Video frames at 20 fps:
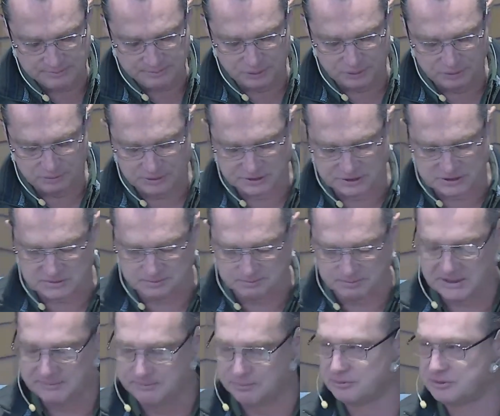And Paul
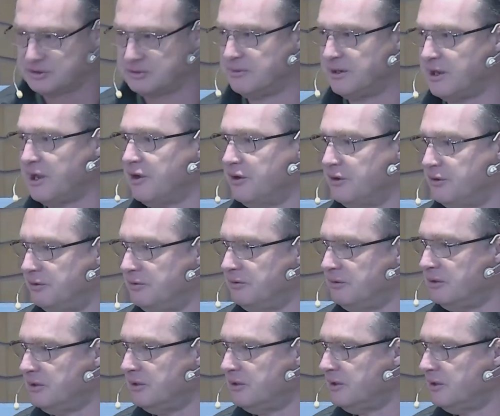wants people to
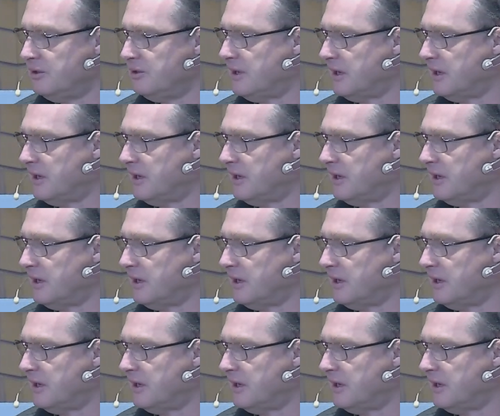know